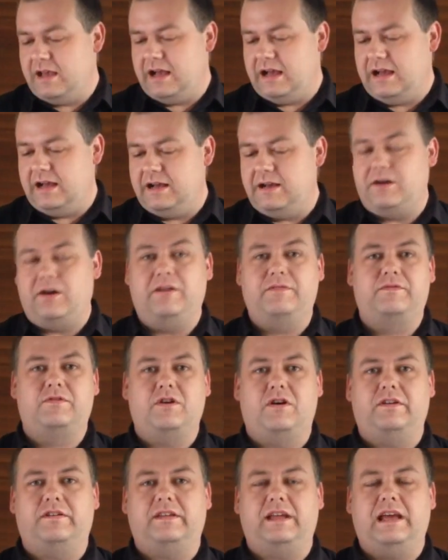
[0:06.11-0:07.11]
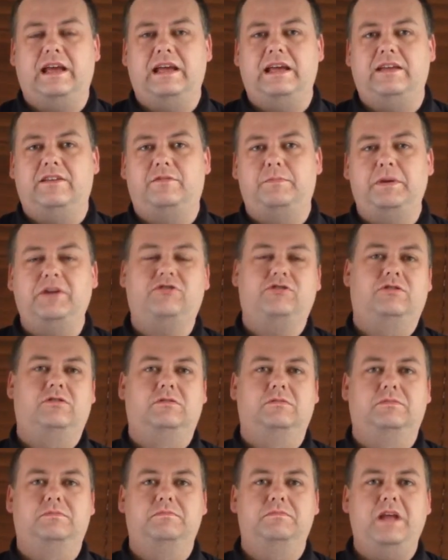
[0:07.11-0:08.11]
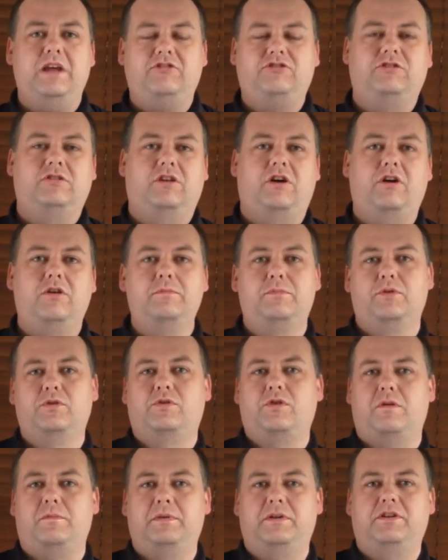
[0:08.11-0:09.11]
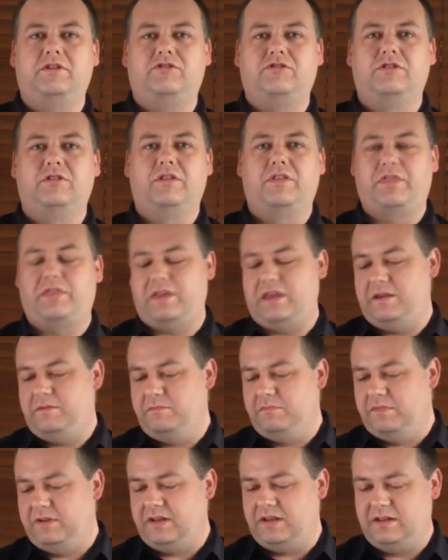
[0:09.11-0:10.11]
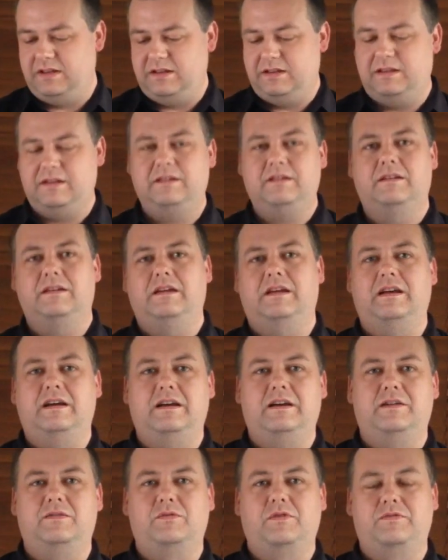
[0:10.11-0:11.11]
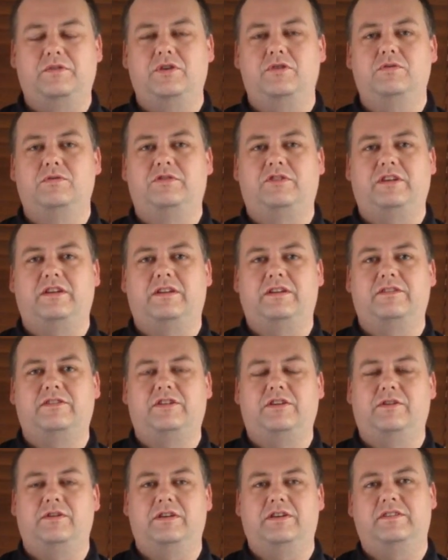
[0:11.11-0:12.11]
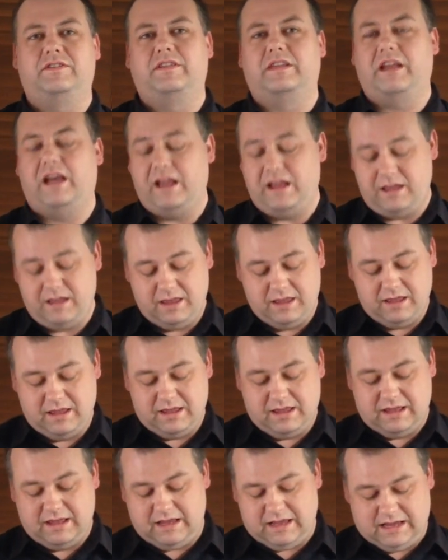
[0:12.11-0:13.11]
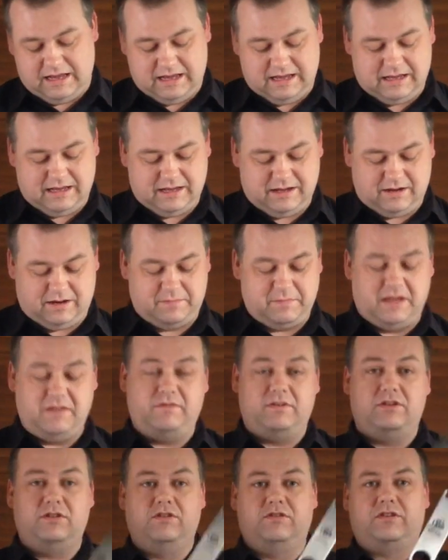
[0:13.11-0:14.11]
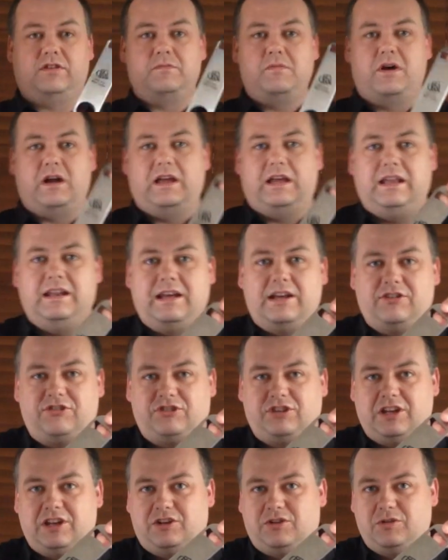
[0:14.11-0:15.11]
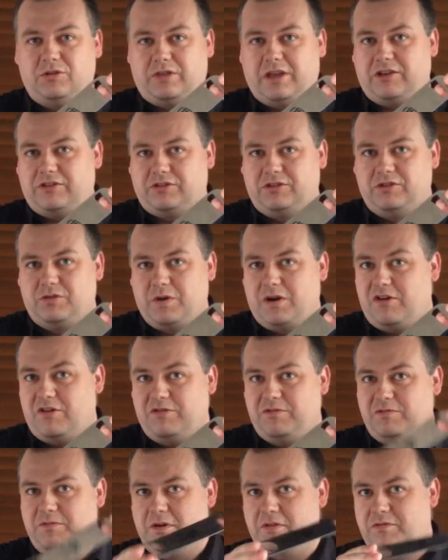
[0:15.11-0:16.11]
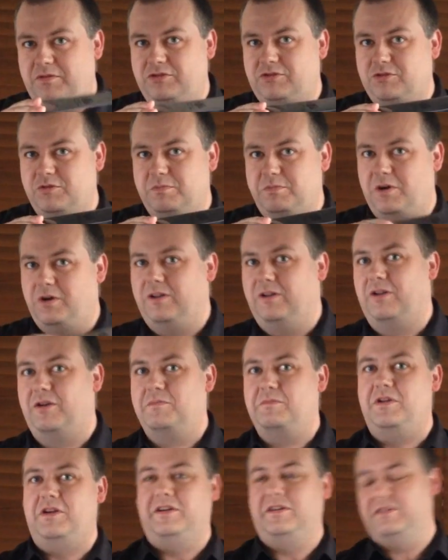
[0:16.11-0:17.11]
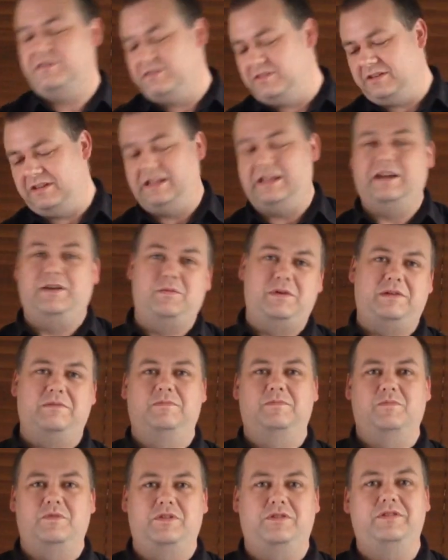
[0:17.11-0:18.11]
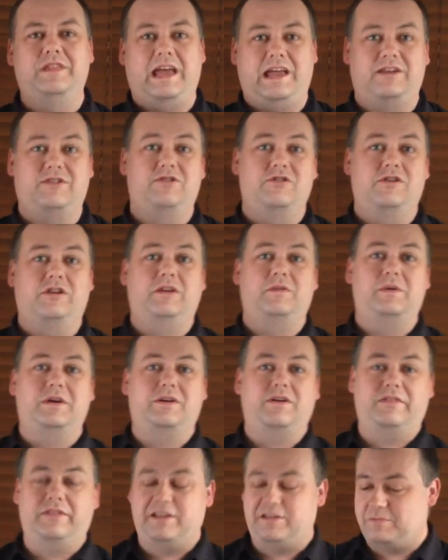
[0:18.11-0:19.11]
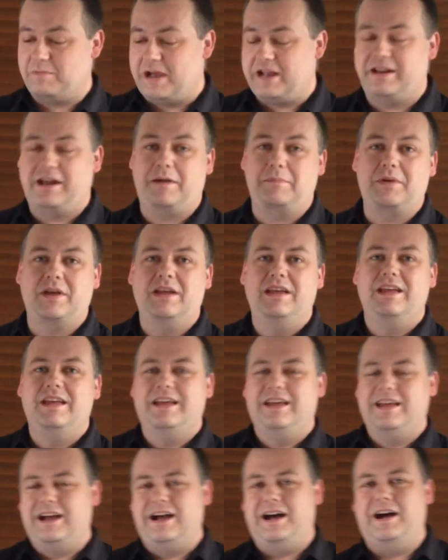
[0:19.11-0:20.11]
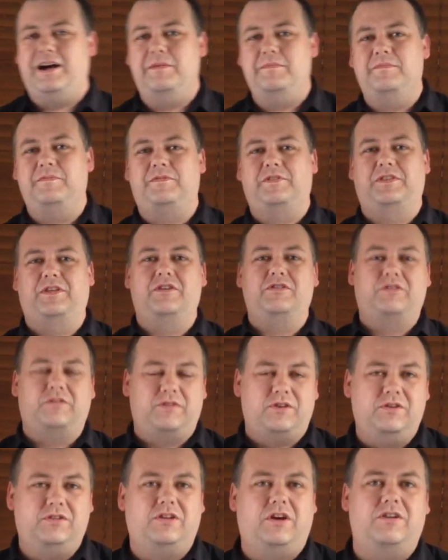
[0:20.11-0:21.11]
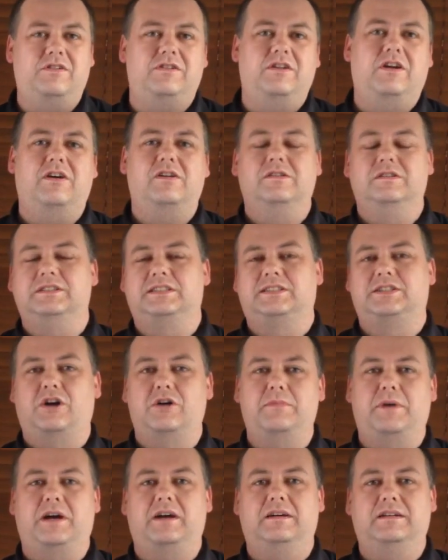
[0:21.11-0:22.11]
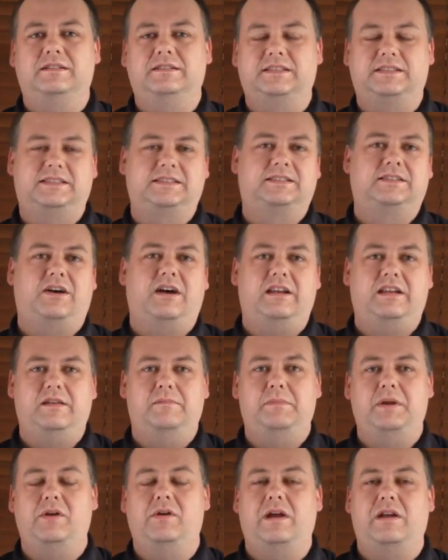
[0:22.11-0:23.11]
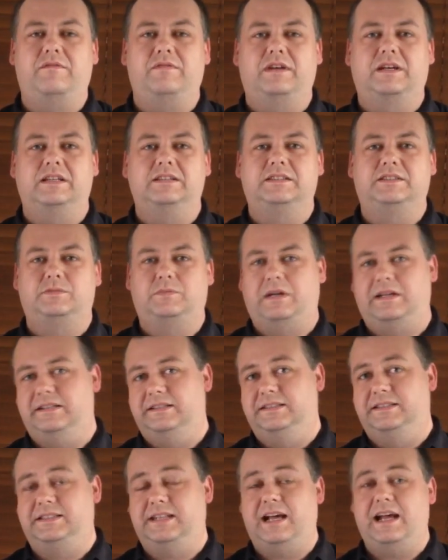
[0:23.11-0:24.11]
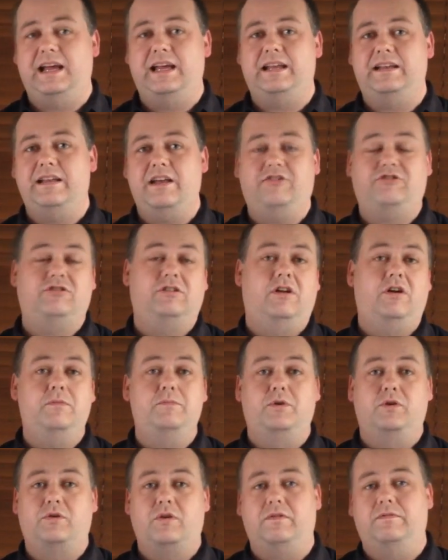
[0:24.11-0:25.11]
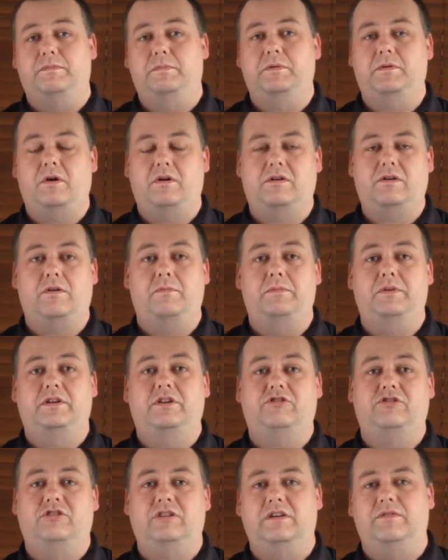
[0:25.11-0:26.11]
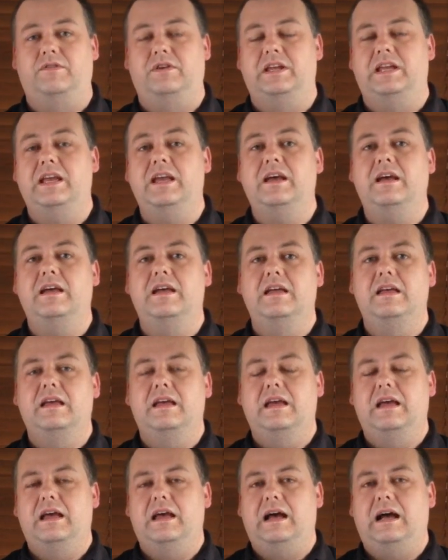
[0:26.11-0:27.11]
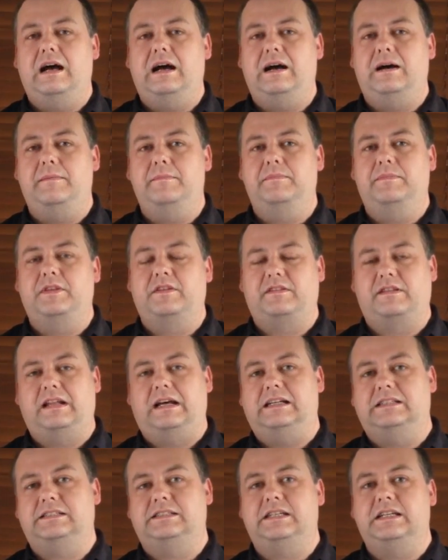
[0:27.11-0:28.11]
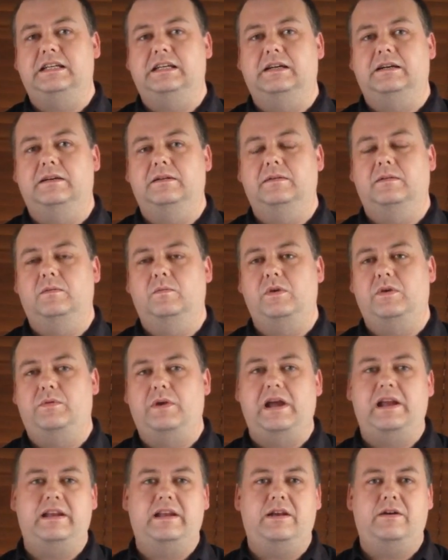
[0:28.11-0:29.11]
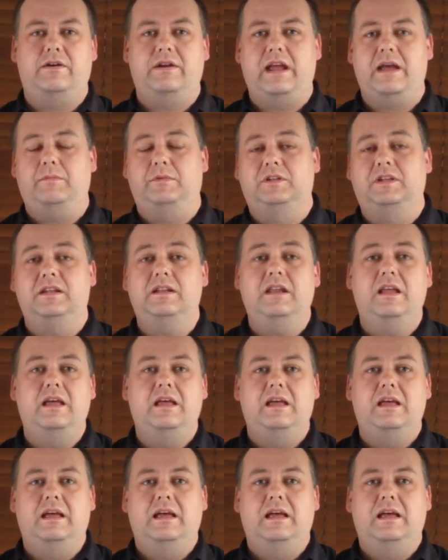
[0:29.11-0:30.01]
I've got a special National Homebrew Competition themed review series today. I'm even using my NHC 2012 official bottle opener. Yeah, with that nerdy we got these made up. For those of you who don't know, SOBA, the Society of Beer Advocates, runs a National Homebrew Competition every year. This last year we ran here in Hamilton.